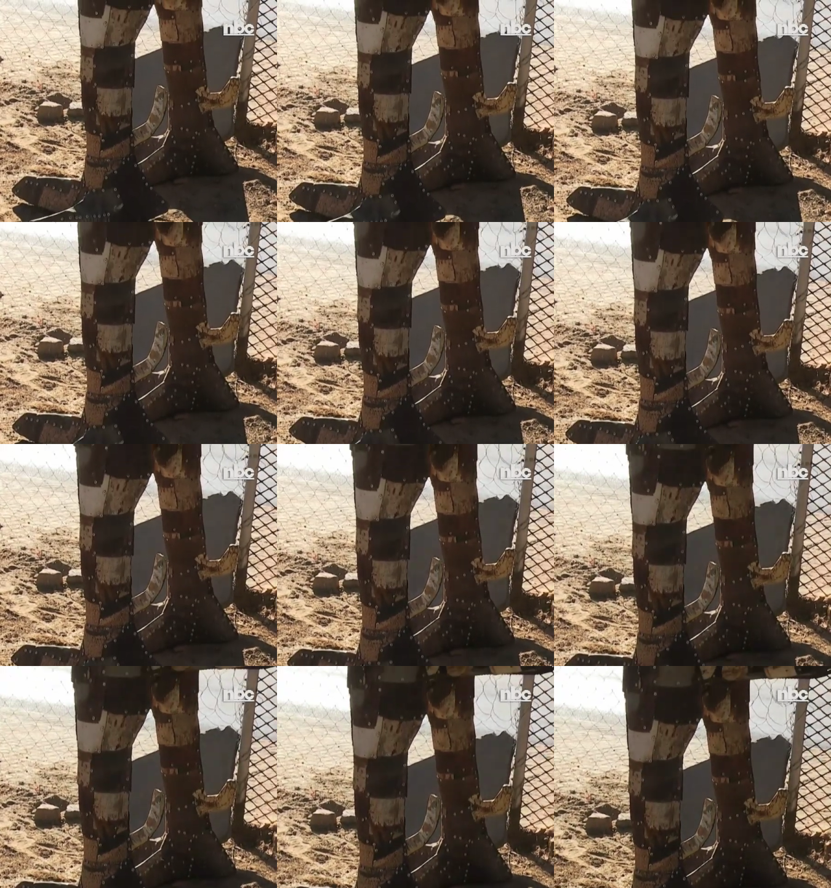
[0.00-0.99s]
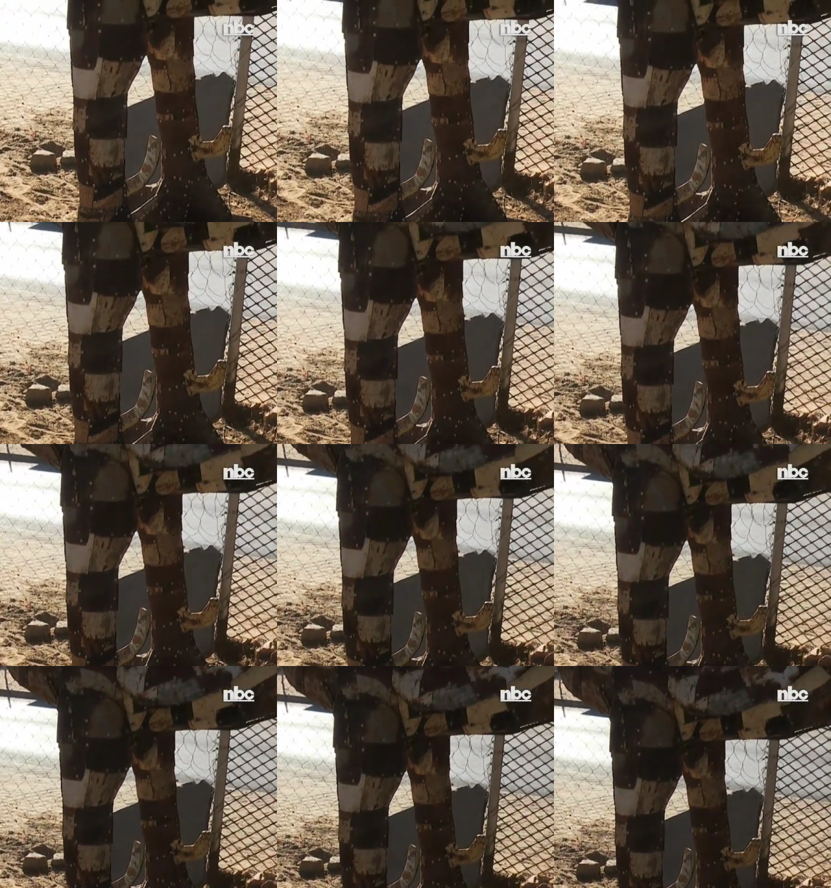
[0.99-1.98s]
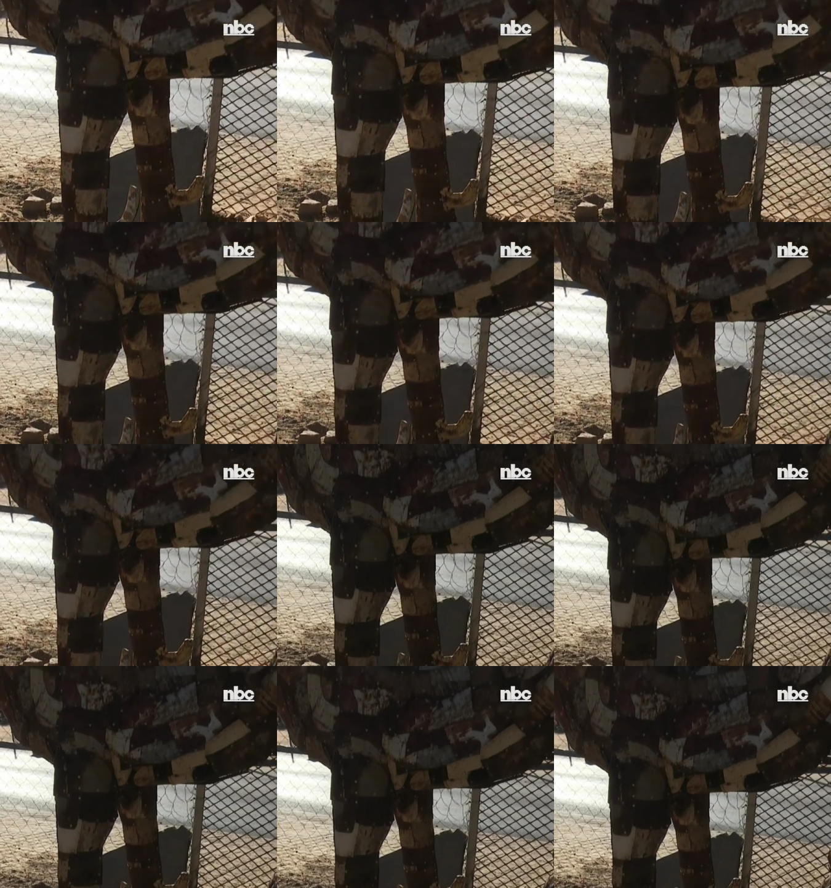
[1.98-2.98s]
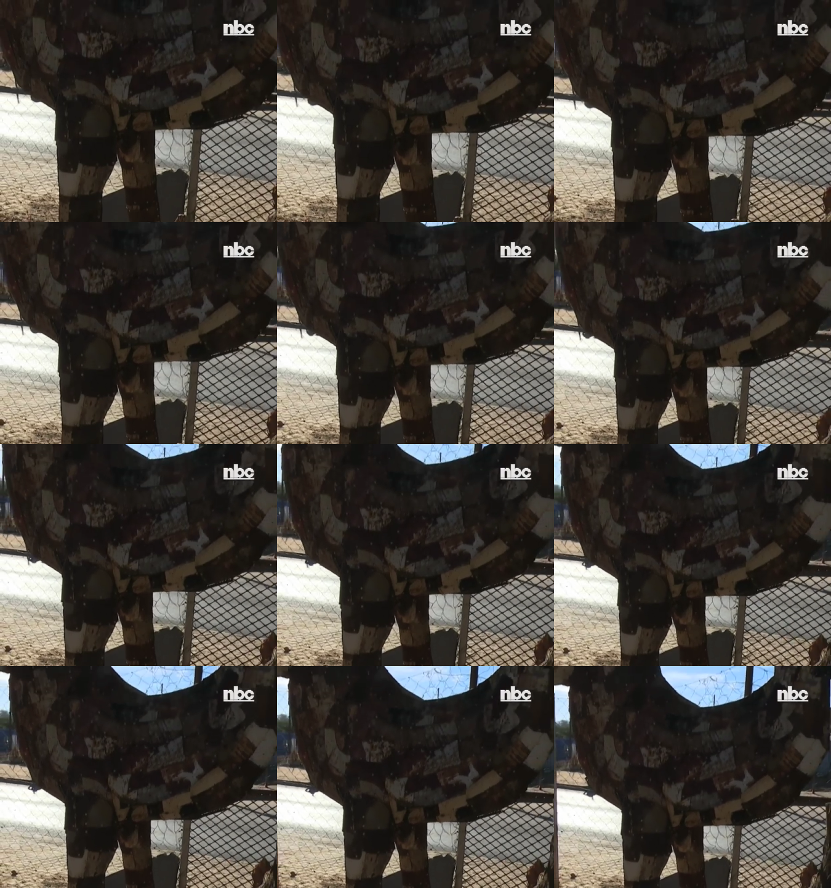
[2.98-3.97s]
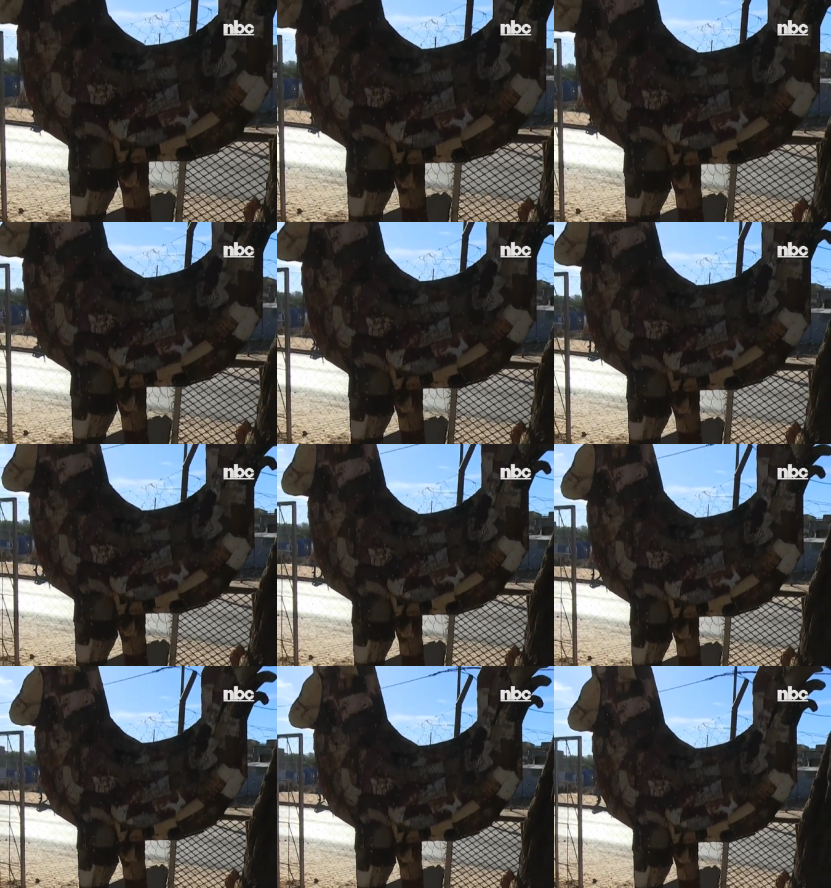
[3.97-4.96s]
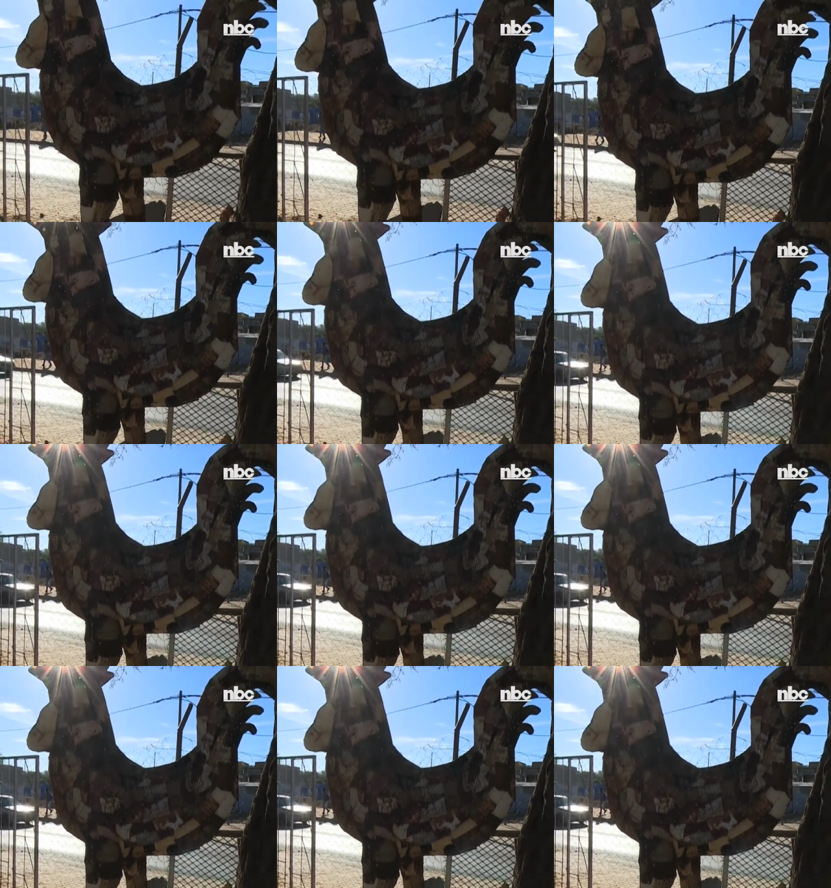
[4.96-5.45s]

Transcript: Nobody's mouth can be seen.